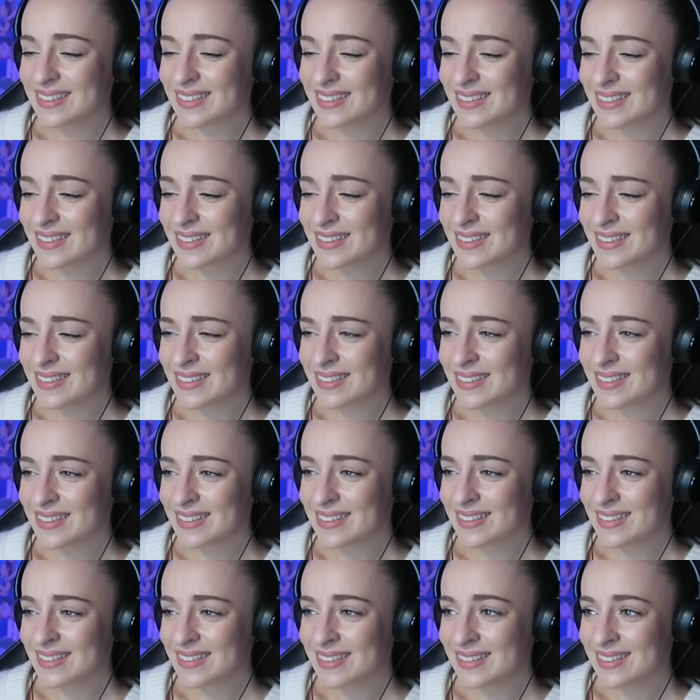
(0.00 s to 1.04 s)

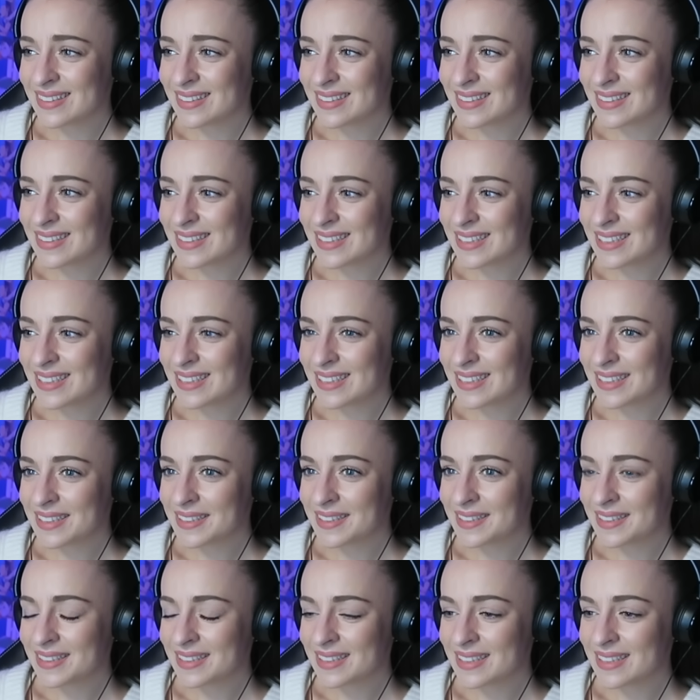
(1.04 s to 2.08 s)

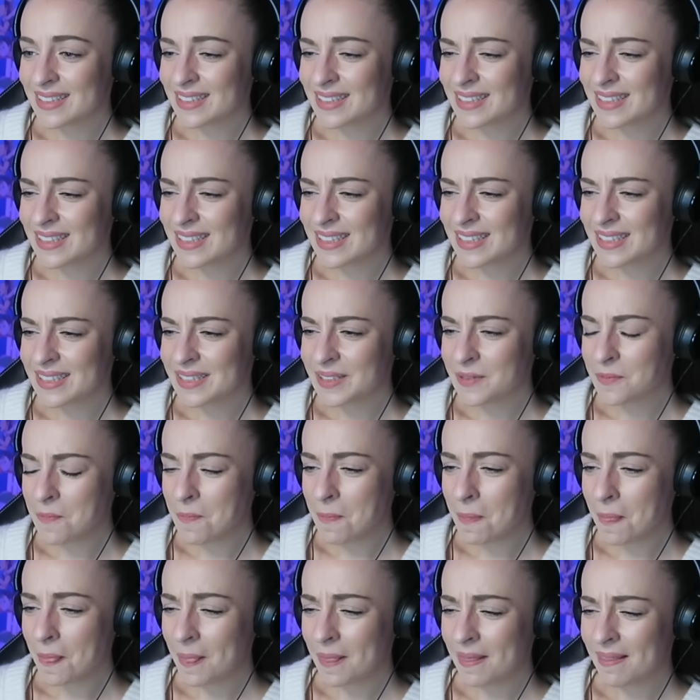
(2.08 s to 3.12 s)

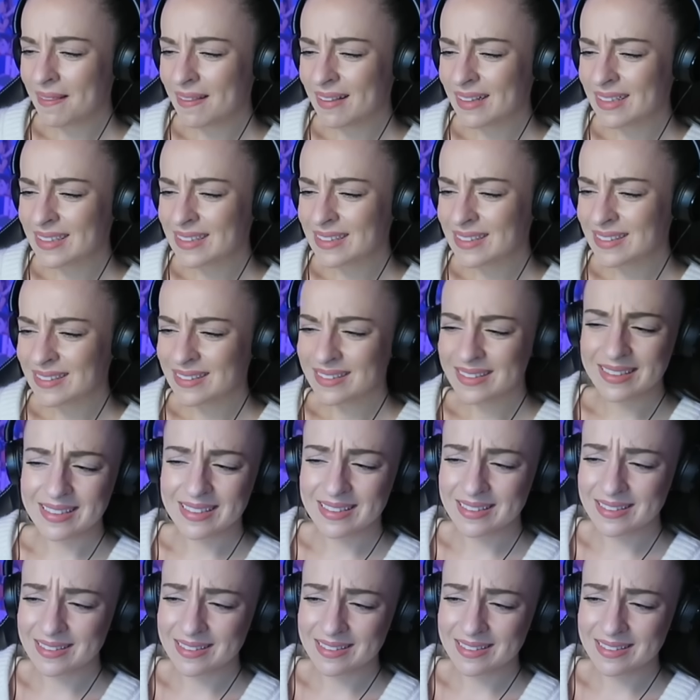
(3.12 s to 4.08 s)
The person shown says nothing.